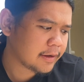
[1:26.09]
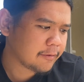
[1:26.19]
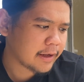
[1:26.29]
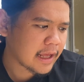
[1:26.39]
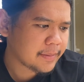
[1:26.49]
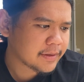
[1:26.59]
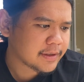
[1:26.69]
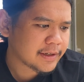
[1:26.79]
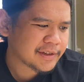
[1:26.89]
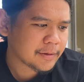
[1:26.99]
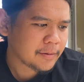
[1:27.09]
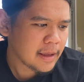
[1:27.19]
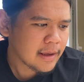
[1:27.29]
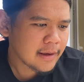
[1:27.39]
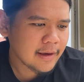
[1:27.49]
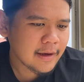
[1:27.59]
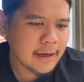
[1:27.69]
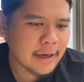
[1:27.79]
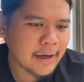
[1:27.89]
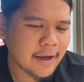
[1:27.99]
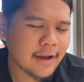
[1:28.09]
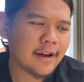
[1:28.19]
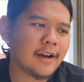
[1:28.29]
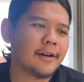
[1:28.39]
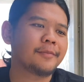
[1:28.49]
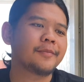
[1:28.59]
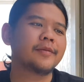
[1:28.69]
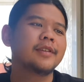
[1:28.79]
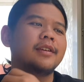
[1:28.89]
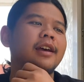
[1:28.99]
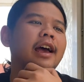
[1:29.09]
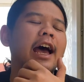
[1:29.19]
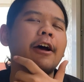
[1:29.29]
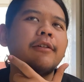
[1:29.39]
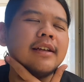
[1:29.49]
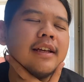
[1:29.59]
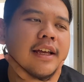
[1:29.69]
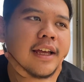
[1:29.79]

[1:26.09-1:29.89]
What happens there? So I would